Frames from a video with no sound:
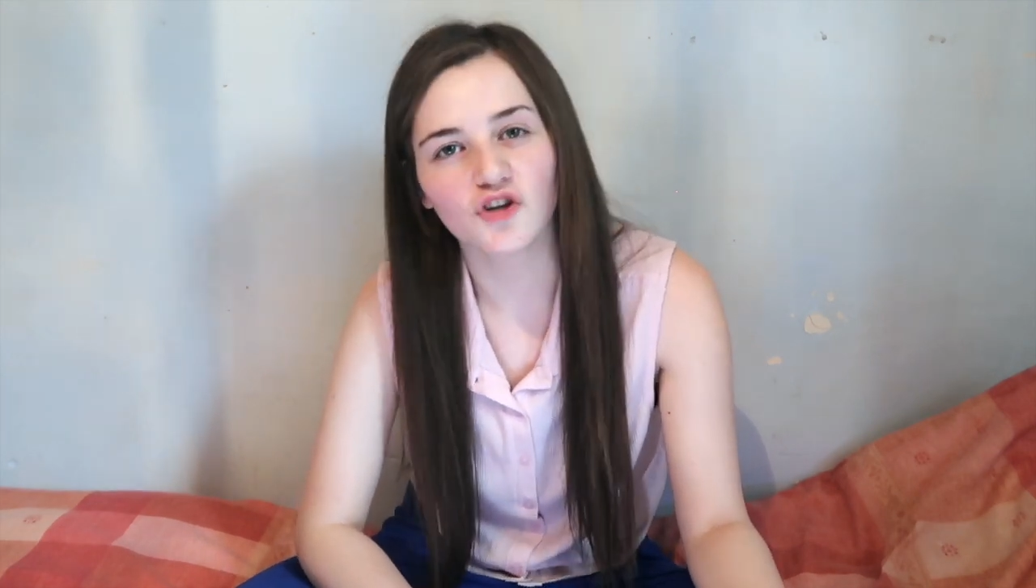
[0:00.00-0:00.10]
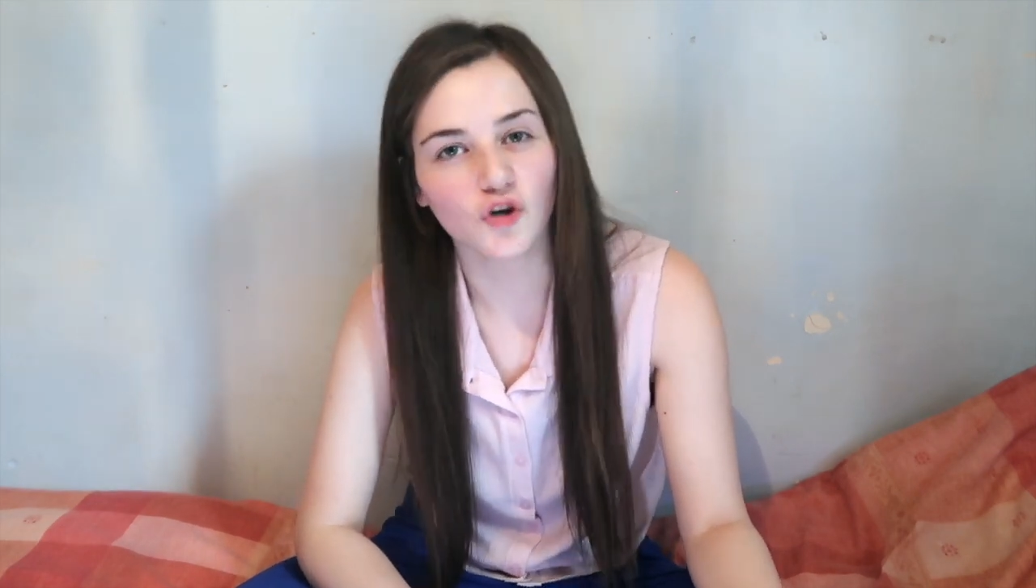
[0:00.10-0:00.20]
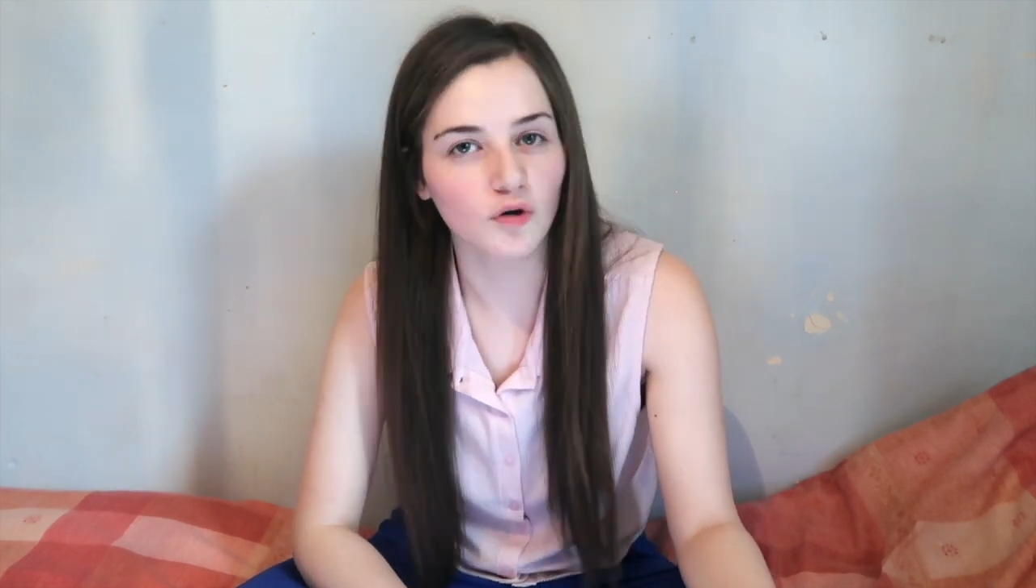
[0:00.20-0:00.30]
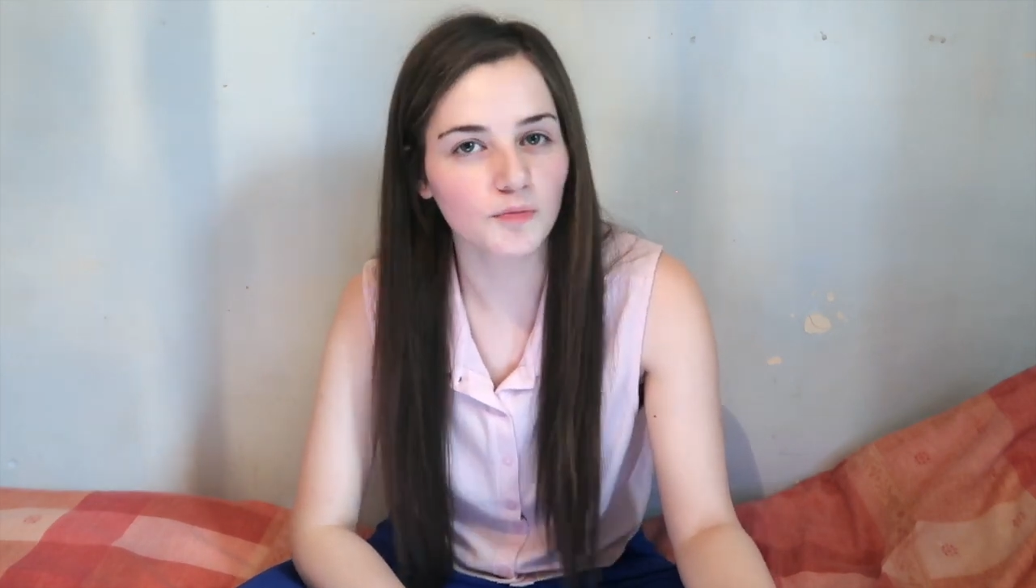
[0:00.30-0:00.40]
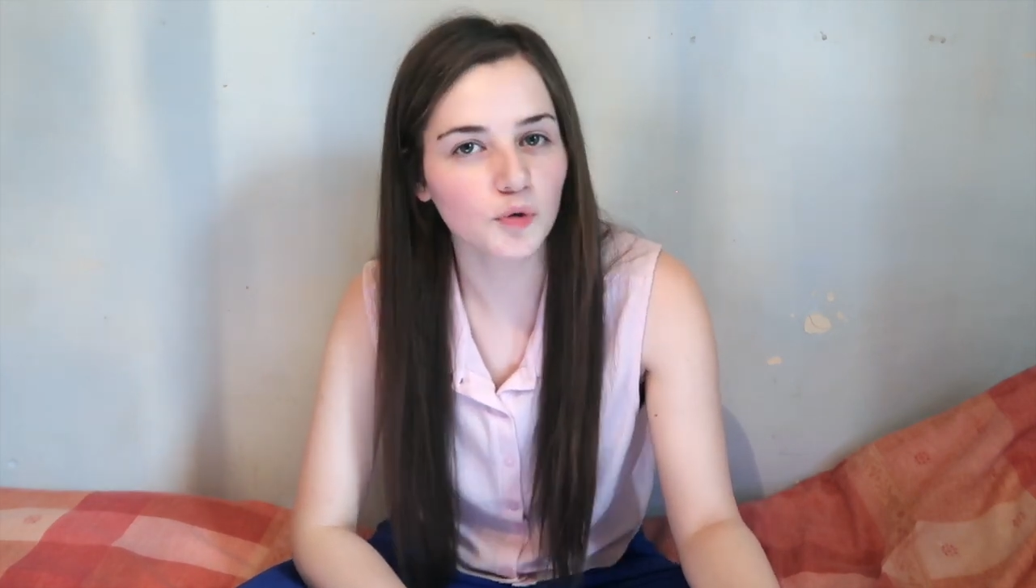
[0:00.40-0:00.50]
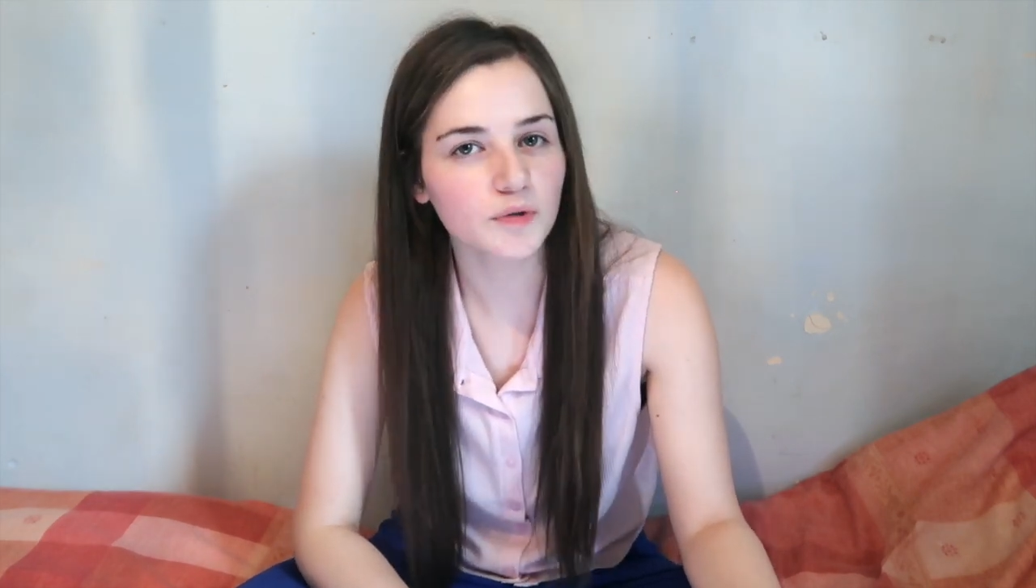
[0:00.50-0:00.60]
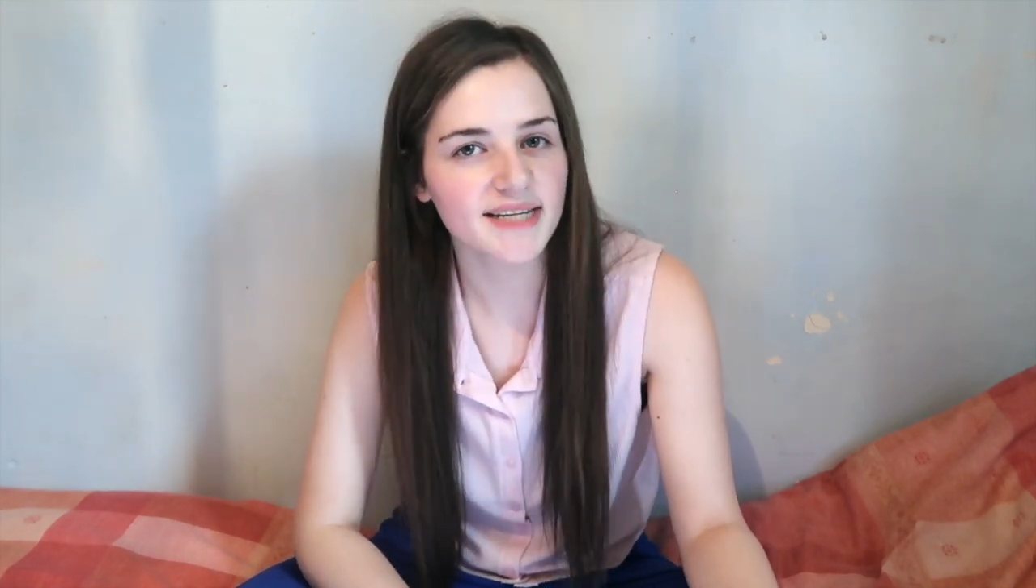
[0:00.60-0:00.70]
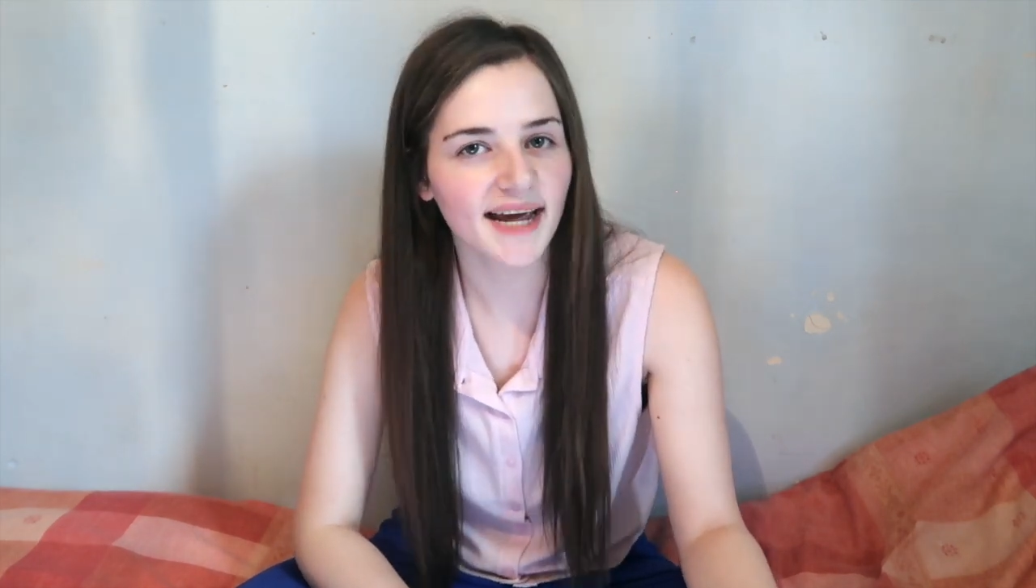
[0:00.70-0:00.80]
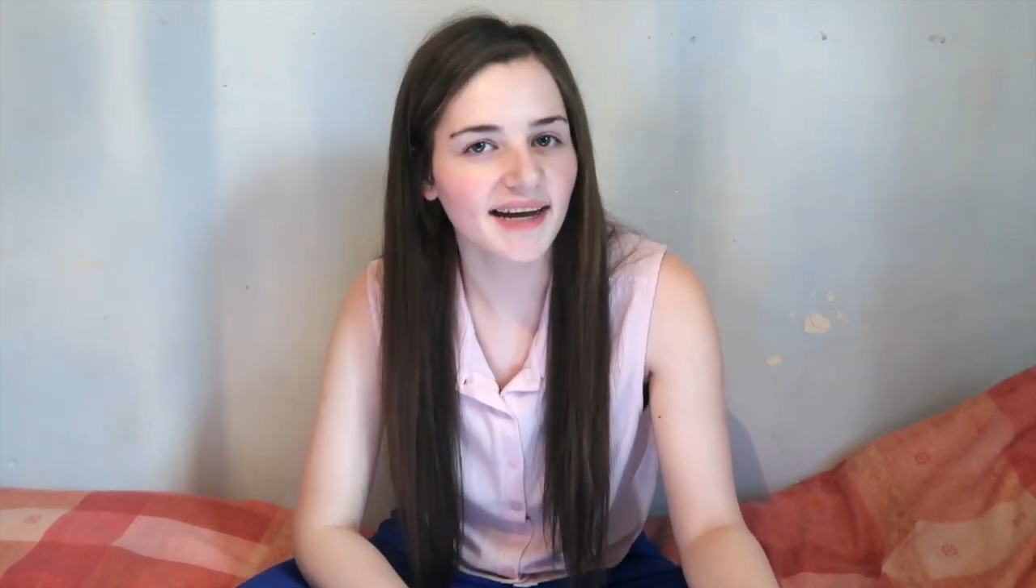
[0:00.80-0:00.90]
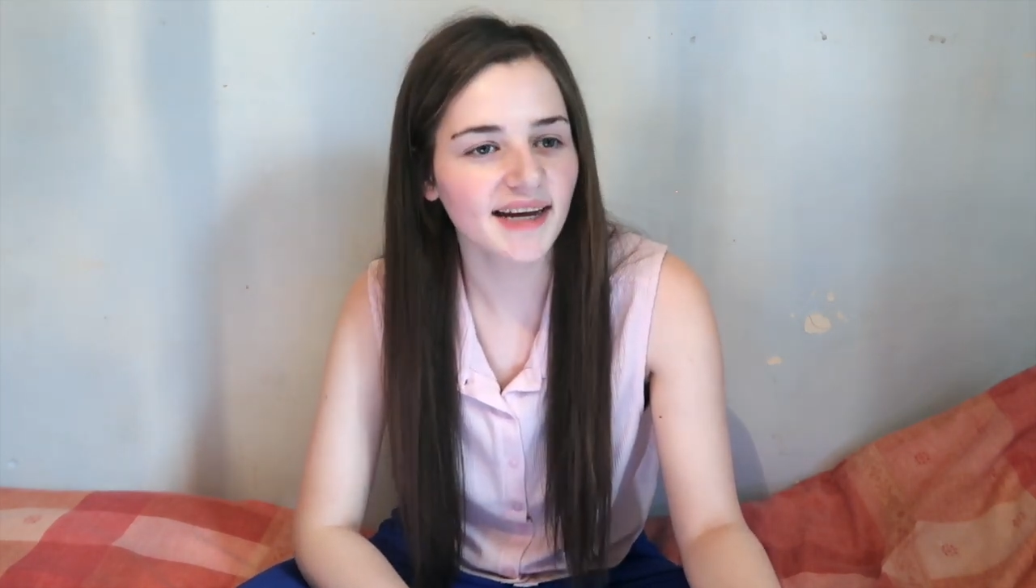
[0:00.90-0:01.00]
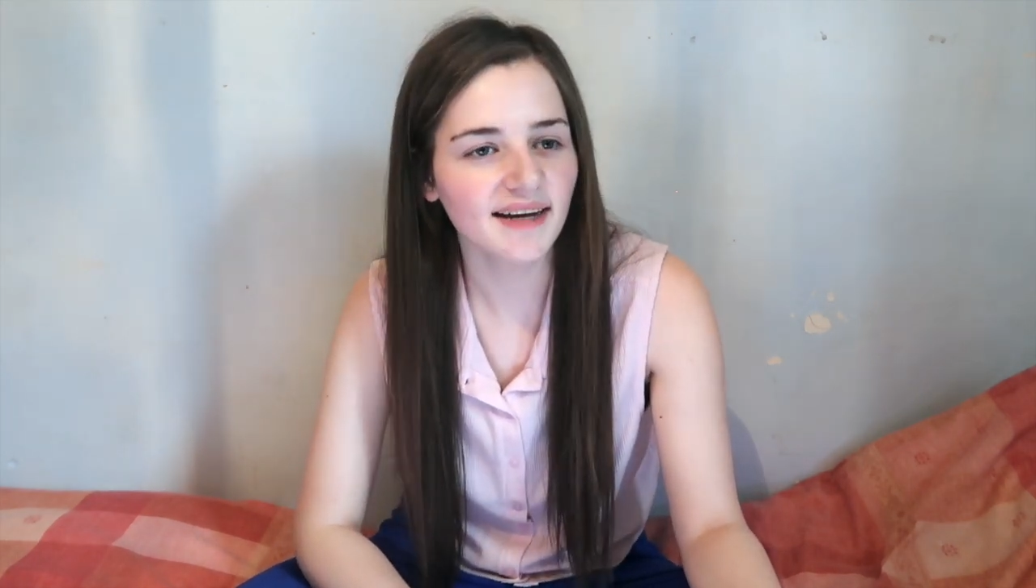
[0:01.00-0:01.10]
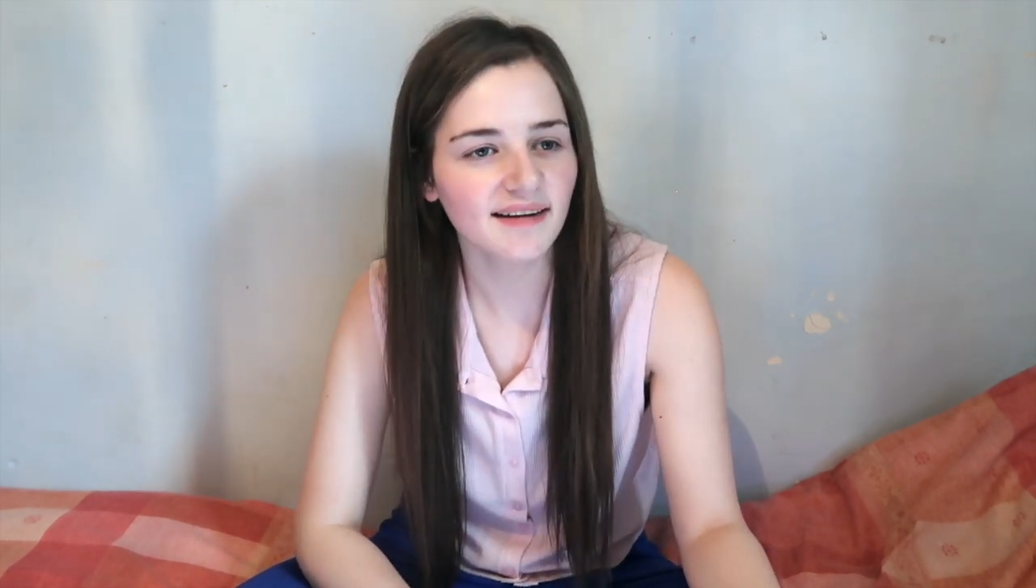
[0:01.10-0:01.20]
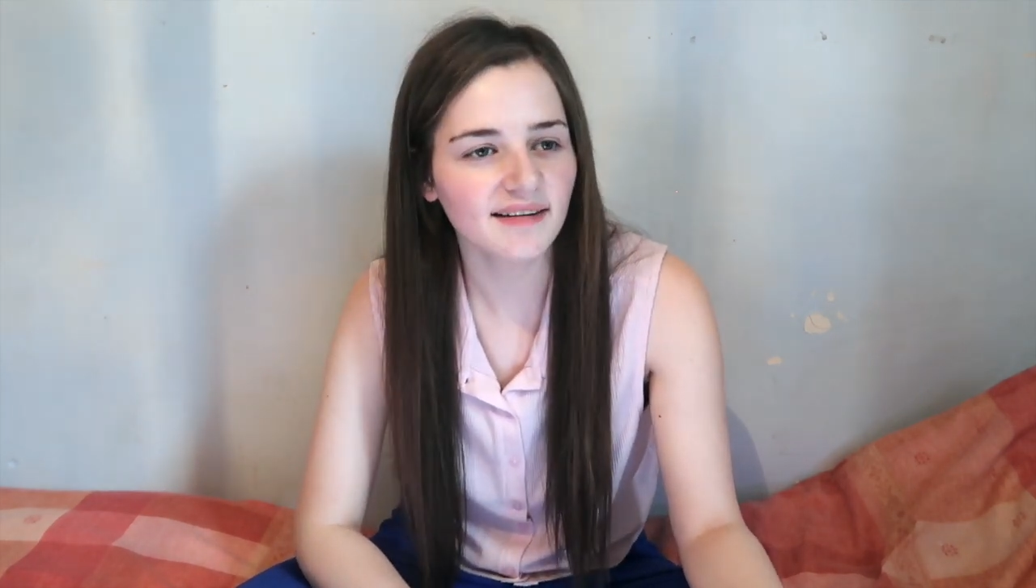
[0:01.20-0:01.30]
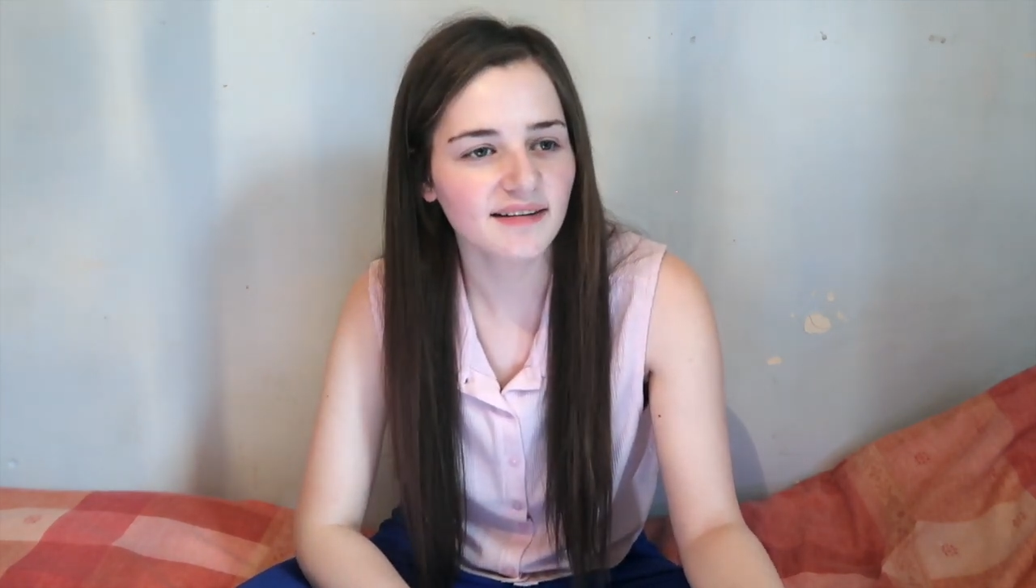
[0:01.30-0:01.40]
normal day